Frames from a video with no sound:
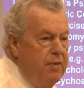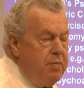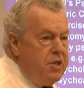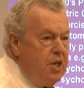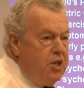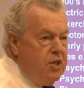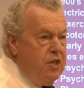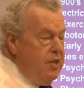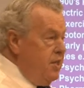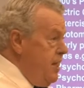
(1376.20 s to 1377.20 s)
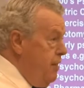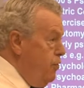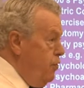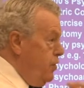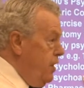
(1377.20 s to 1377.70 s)
the possession of the
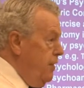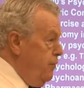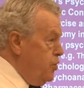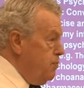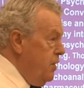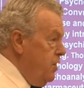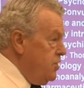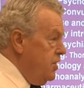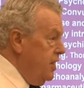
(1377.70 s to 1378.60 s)
devil or evil spirits and